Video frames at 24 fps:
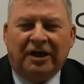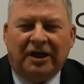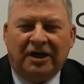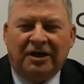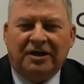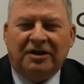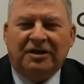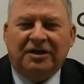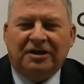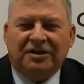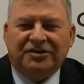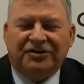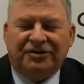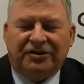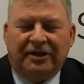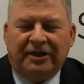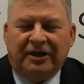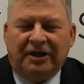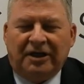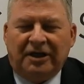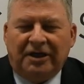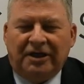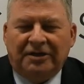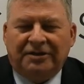India's
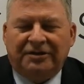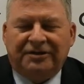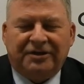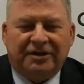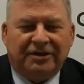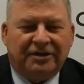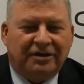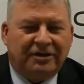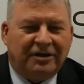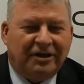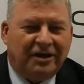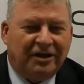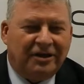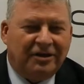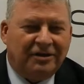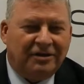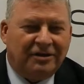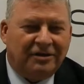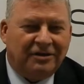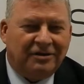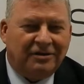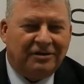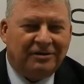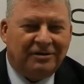needs
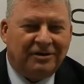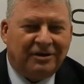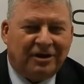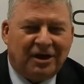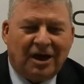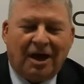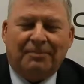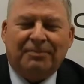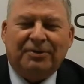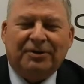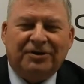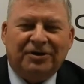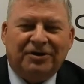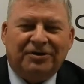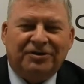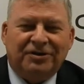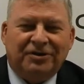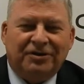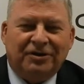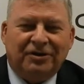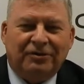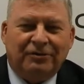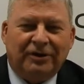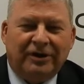and the
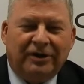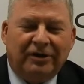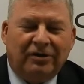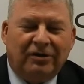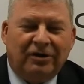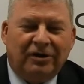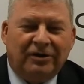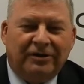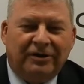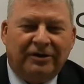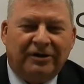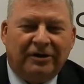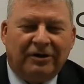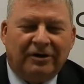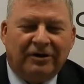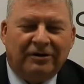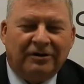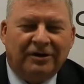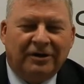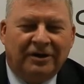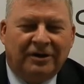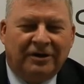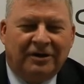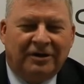competition going on there.